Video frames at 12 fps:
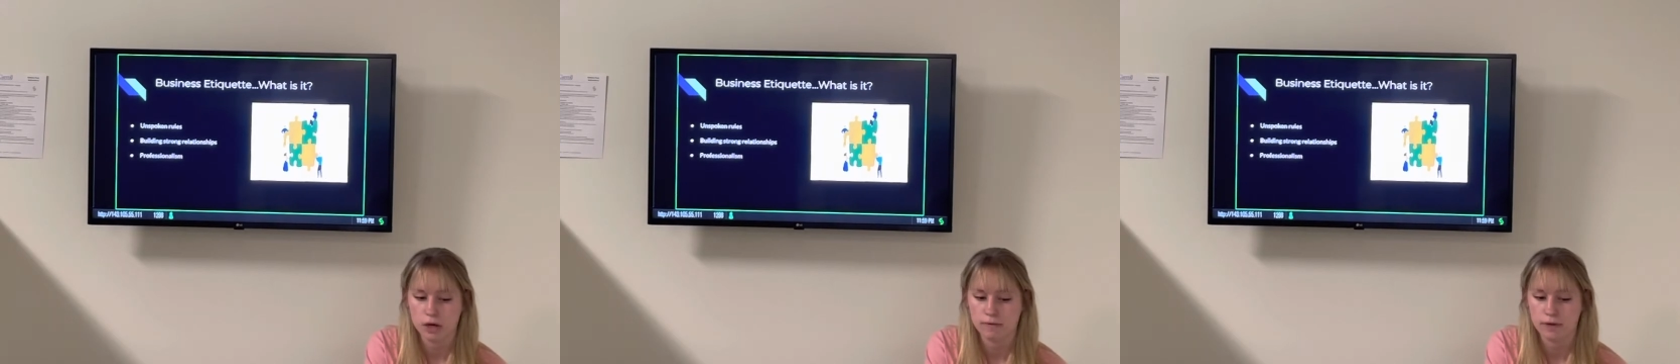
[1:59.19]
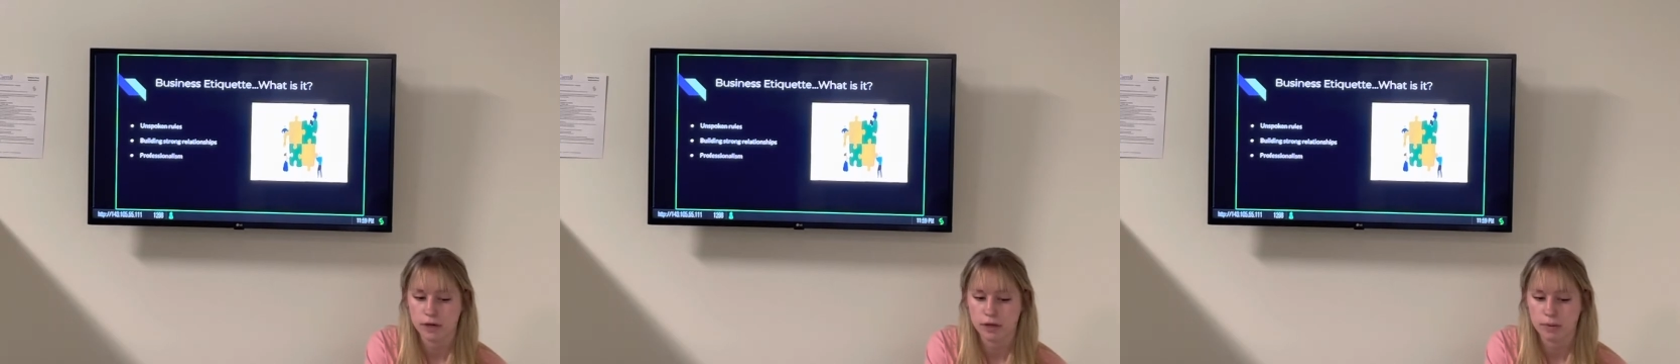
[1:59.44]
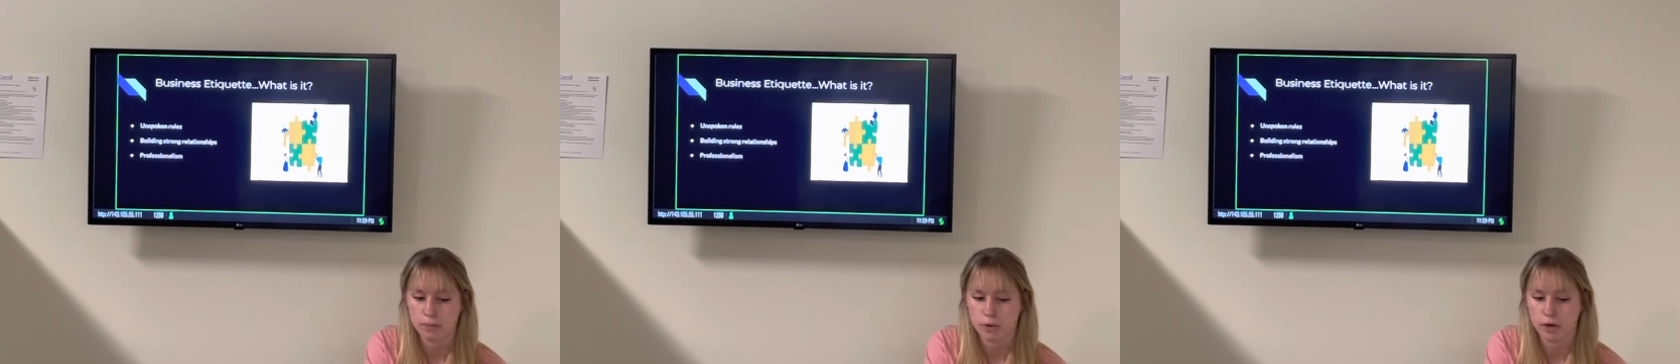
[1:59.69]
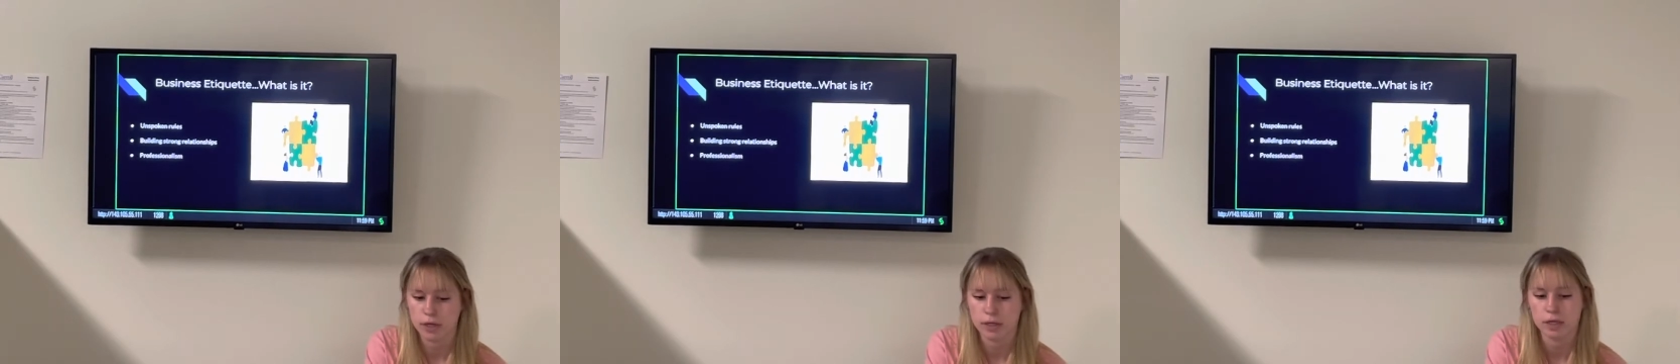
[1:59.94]
are very
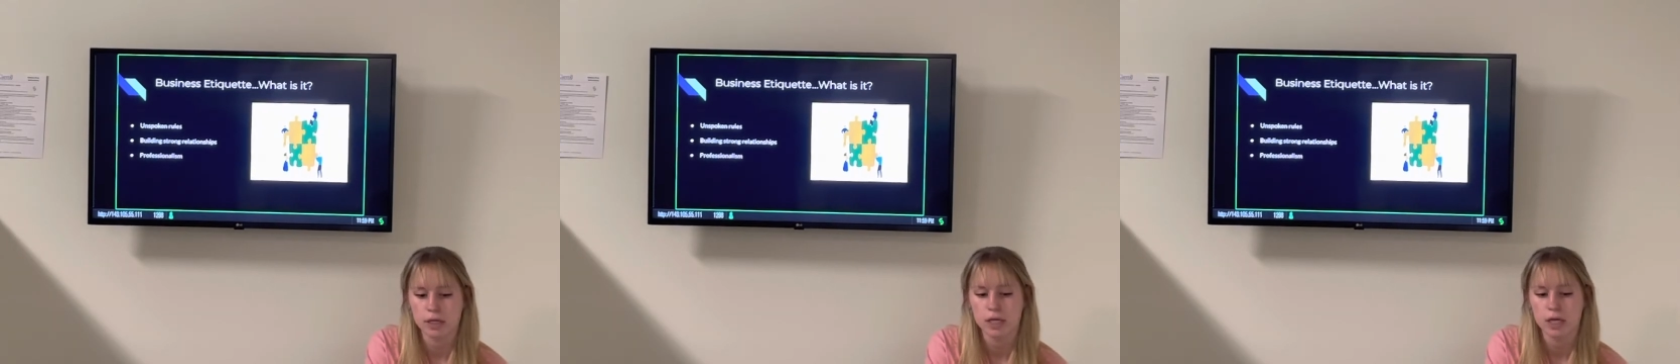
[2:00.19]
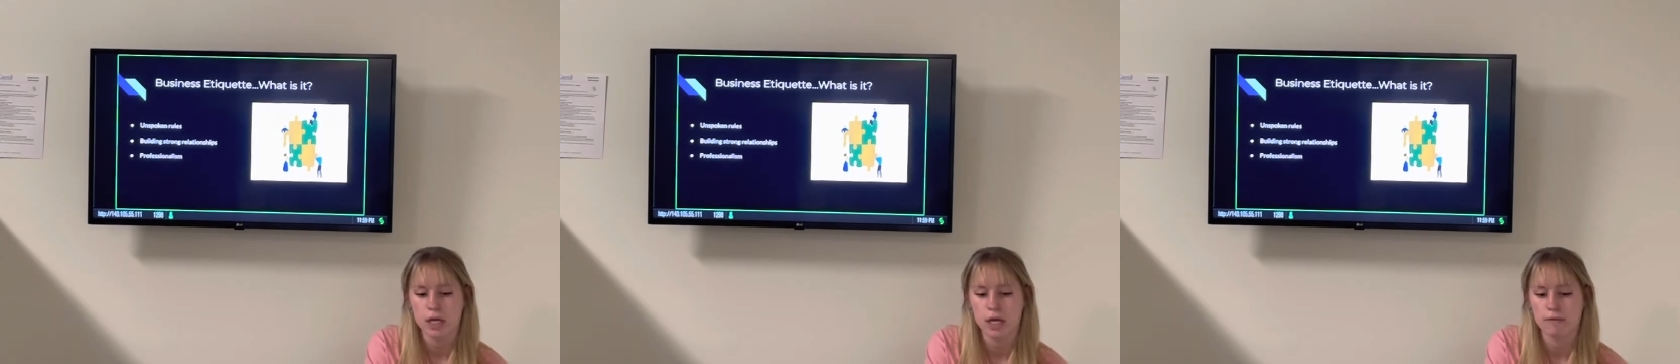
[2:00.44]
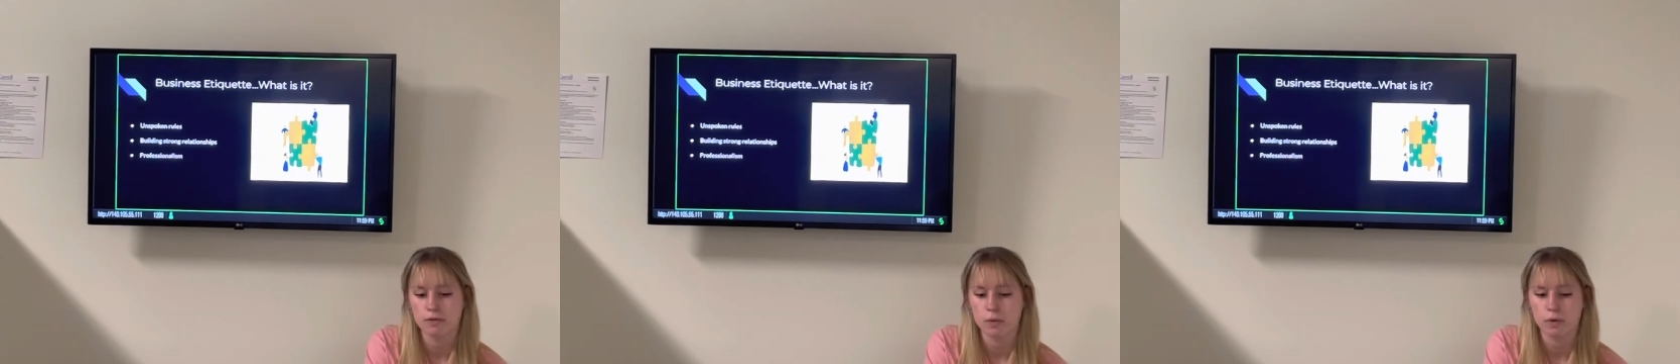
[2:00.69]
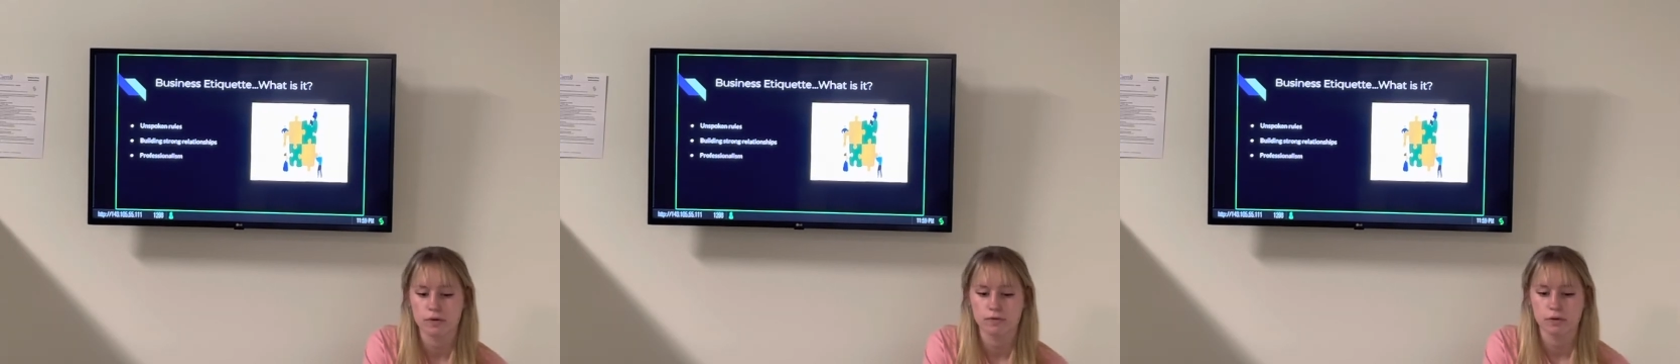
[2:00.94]
important. If you
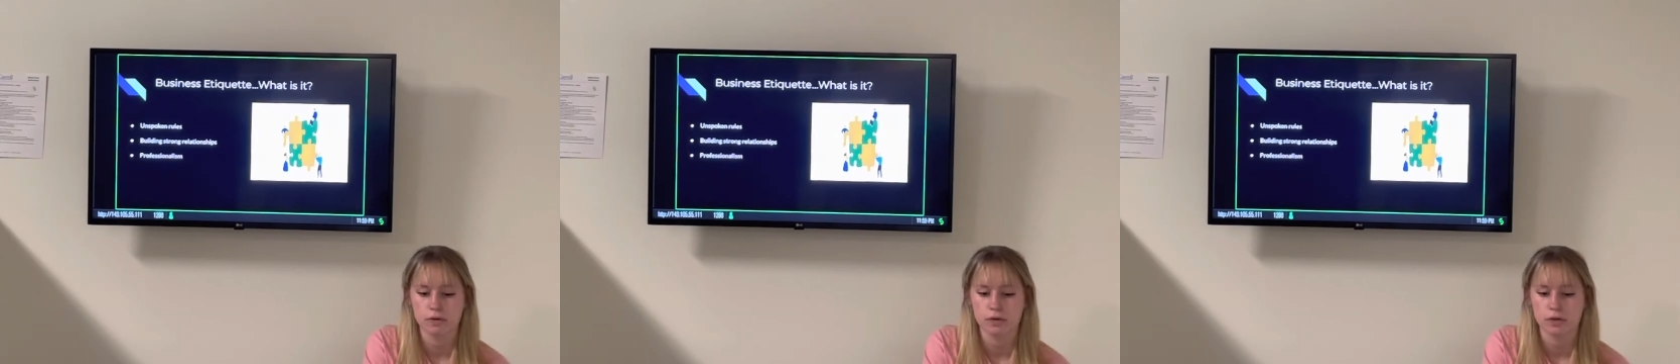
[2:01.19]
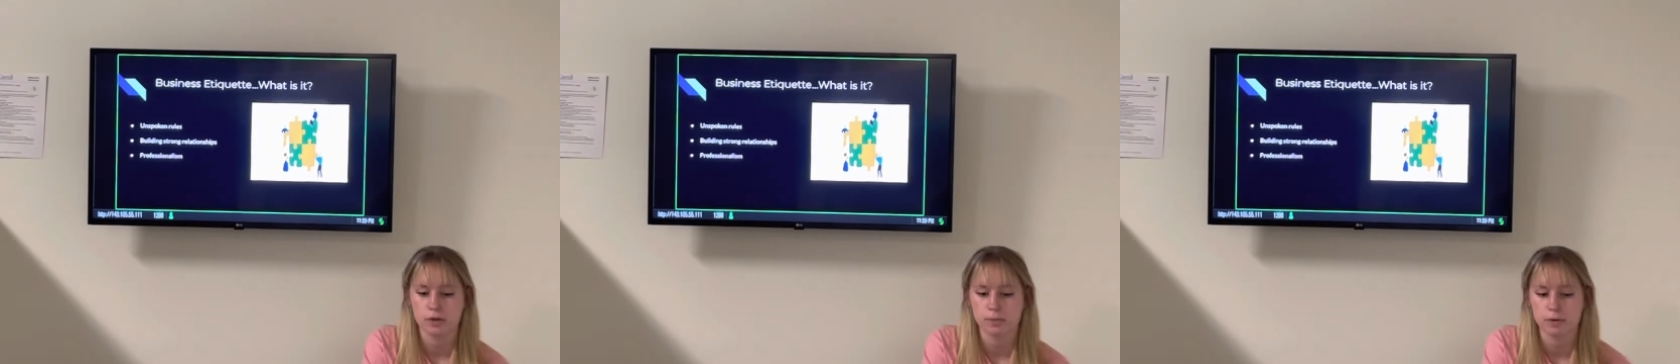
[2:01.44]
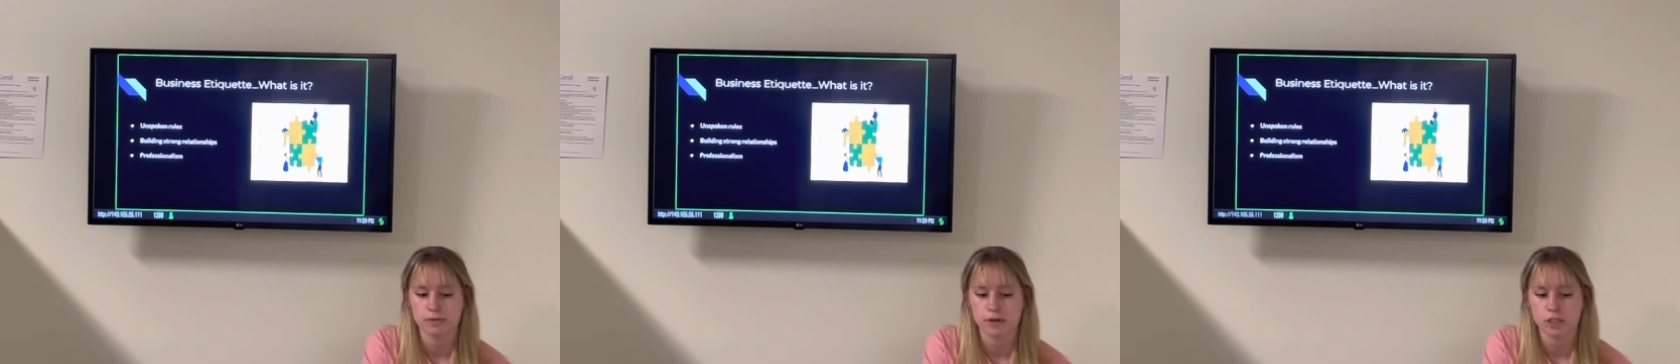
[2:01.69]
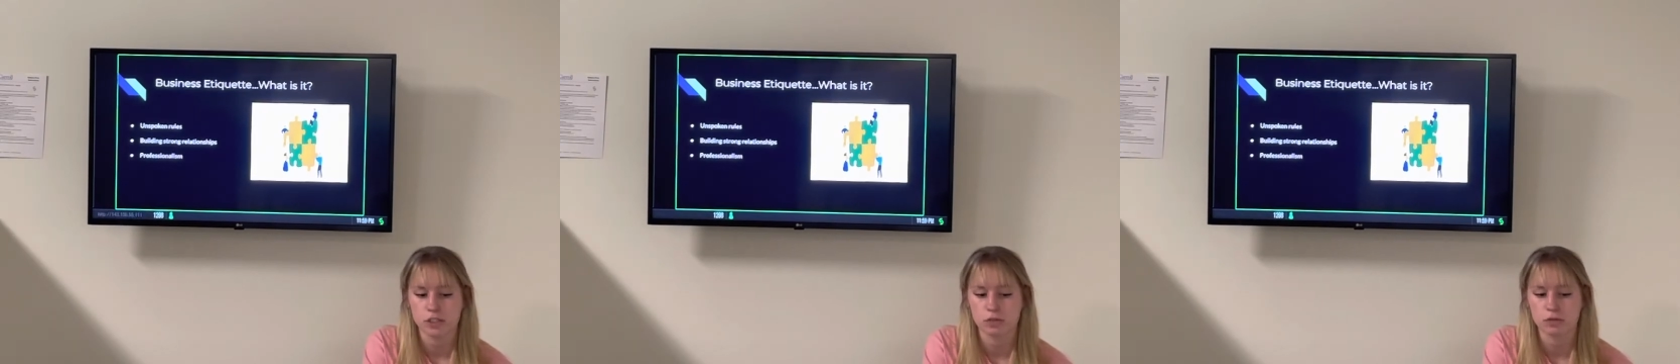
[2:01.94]
want to further your
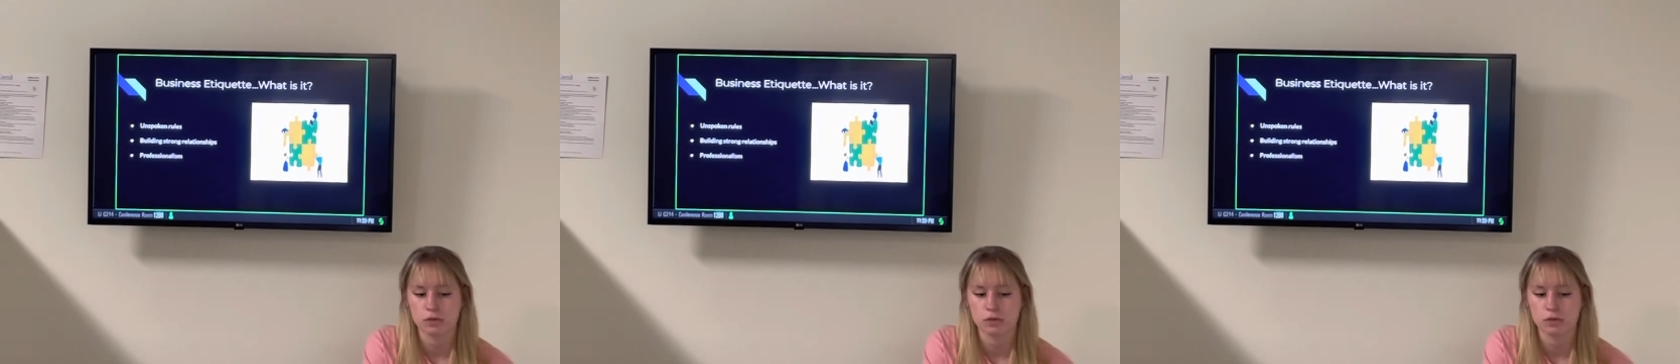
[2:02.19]
professional